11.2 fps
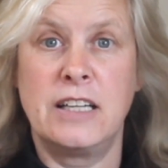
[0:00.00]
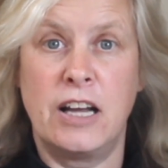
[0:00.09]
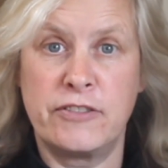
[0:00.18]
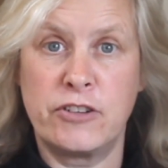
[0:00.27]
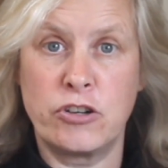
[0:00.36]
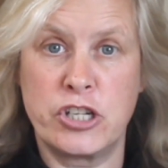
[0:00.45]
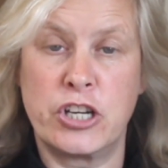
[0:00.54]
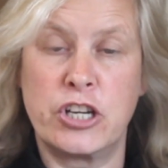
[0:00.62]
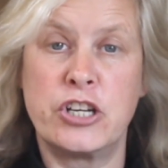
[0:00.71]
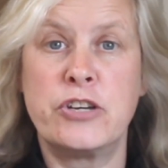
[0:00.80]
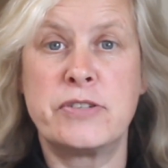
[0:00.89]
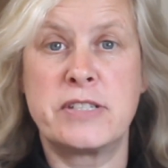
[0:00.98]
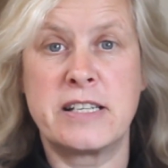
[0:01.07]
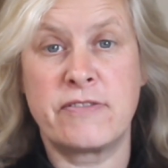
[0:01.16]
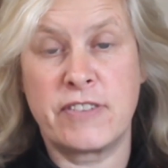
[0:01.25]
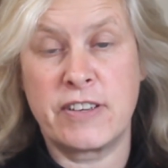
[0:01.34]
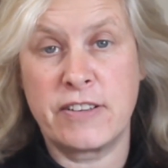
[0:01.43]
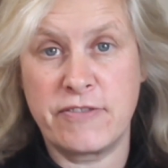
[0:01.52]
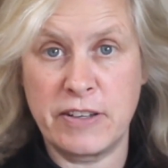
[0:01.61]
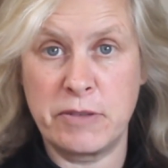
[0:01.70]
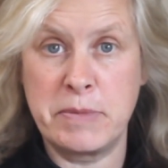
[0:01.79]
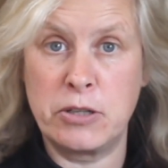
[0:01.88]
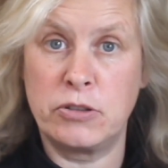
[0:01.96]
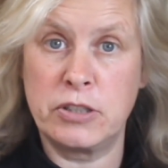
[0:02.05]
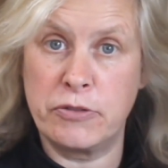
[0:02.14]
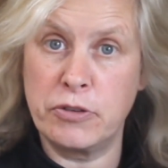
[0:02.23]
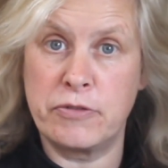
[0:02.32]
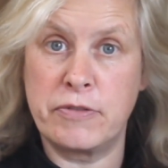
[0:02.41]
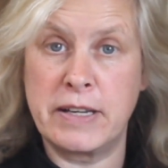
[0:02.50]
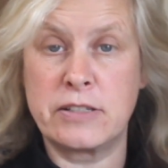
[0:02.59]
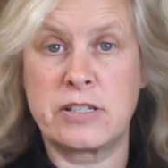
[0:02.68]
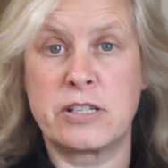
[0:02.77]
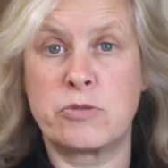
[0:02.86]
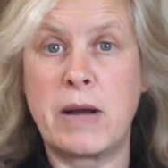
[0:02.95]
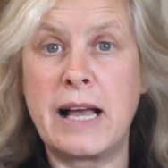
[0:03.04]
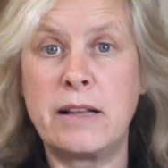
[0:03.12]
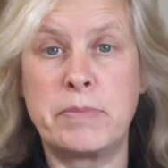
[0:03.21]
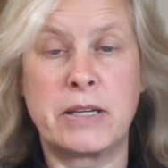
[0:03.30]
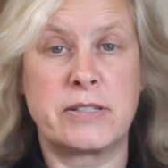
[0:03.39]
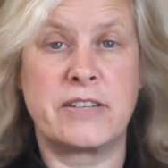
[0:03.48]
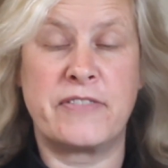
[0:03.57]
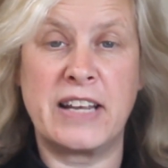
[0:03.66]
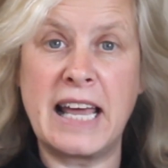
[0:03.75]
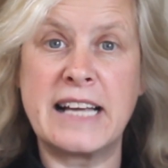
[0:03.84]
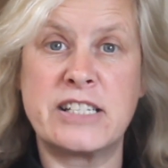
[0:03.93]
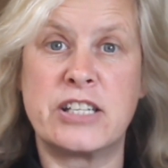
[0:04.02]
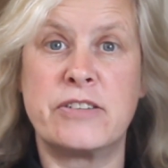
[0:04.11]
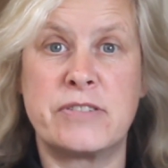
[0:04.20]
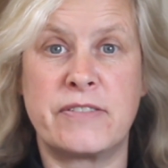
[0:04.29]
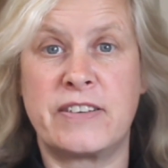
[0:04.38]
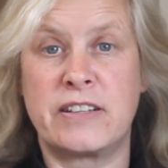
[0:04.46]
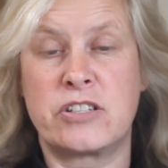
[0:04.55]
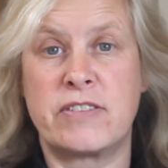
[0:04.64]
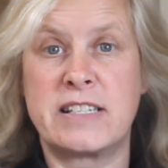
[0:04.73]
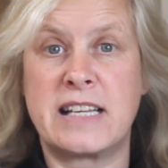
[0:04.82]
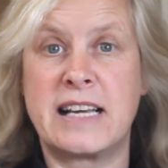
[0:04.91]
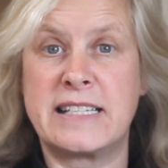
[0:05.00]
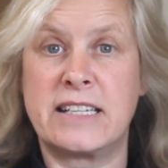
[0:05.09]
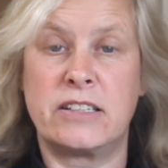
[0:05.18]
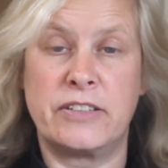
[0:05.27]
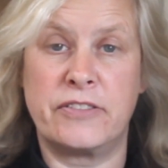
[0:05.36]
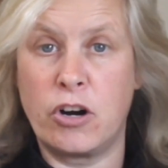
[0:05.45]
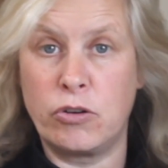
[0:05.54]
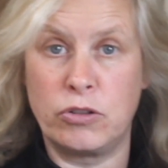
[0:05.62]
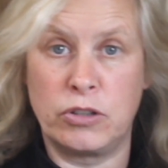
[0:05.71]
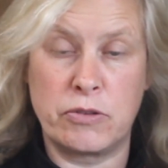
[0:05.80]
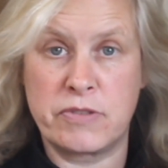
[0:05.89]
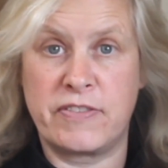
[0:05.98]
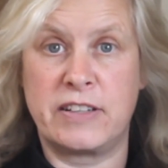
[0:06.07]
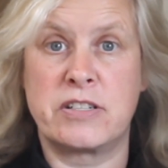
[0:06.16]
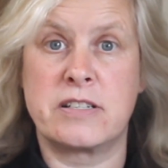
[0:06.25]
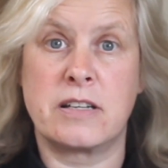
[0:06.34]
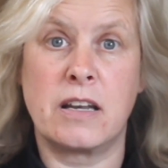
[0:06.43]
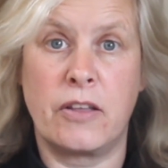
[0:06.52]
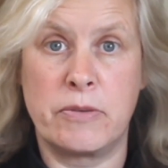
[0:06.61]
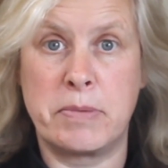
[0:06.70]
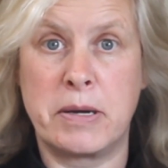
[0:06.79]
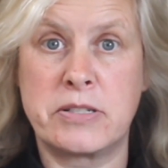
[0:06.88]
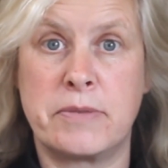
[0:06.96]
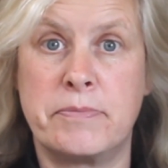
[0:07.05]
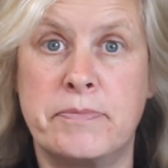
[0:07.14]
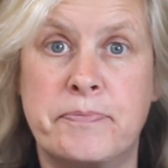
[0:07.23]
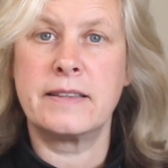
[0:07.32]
Of course, you can use this for filming all your other reels as well, because if you like to use a filter, it's ideal. You've got all those filters along the bottom.